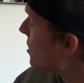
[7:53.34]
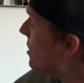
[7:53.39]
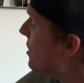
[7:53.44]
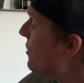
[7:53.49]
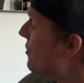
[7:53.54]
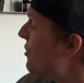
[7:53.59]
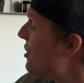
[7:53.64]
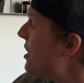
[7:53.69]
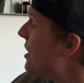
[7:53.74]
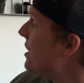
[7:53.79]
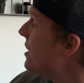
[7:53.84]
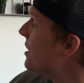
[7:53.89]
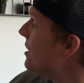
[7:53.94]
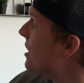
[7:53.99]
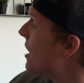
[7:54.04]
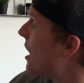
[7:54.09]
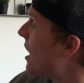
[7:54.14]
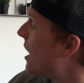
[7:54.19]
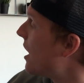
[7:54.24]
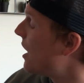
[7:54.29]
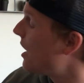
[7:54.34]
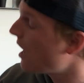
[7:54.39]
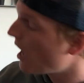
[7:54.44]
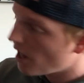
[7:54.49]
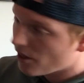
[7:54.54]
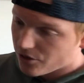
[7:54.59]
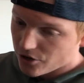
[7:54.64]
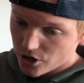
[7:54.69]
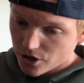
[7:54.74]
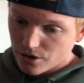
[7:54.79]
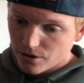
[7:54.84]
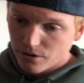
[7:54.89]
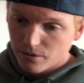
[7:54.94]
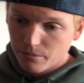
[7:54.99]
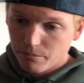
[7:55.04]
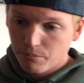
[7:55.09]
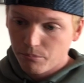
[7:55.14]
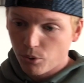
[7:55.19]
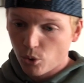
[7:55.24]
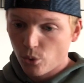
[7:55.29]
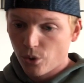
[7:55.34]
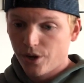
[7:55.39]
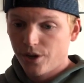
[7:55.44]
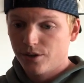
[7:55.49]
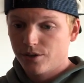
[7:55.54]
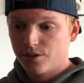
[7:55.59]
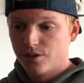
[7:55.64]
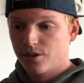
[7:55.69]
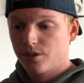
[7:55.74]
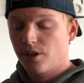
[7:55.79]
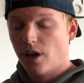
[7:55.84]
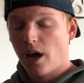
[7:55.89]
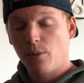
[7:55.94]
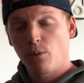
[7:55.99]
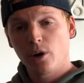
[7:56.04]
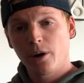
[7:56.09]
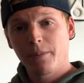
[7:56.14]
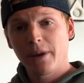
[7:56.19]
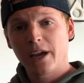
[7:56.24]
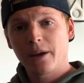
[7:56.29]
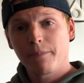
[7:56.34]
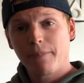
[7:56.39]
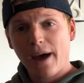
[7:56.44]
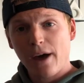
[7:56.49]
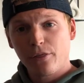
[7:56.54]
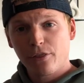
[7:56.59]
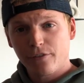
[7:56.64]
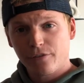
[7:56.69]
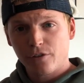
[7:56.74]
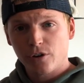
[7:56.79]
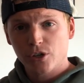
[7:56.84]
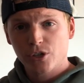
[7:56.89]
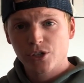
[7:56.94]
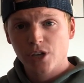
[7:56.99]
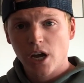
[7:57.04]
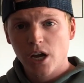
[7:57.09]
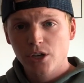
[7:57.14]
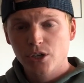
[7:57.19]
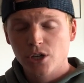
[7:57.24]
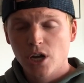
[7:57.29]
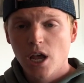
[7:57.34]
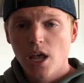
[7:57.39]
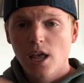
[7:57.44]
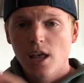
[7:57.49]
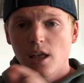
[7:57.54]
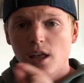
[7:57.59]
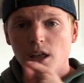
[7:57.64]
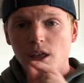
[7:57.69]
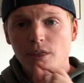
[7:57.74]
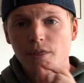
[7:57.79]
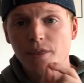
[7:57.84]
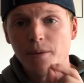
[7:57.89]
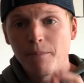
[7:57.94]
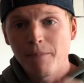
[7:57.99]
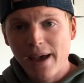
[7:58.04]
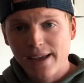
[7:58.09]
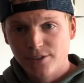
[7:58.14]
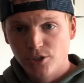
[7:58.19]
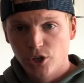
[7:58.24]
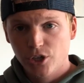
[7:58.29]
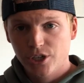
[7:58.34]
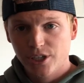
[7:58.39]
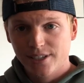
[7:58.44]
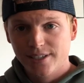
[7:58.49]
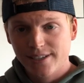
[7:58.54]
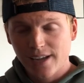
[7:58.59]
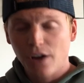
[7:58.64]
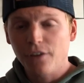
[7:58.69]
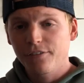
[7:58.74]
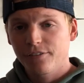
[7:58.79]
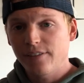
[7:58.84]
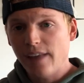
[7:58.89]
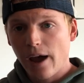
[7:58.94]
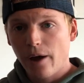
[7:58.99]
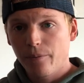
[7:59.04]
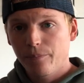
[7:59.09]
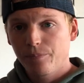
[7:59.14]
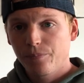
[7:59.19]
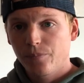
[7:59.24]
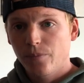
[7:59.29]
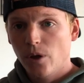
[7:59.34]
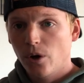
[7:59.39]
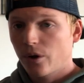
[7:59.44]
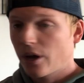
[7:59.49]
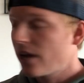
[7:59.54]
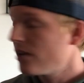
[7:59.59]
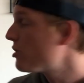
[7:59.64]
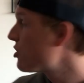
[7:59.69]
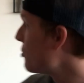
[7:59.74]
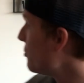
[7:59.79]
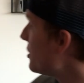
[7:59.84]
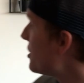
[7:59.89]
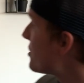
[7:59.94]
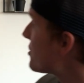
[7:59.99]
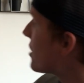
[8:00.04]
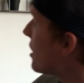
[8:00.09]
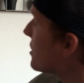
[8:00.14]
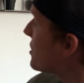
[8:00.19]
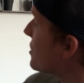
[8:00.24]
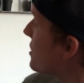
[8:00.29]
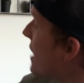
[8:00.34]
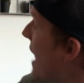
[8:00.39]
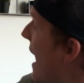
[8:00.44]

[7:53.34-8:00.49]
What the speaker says: the other point I wanna make about the first touch, the message itself now, okay? So we discussed the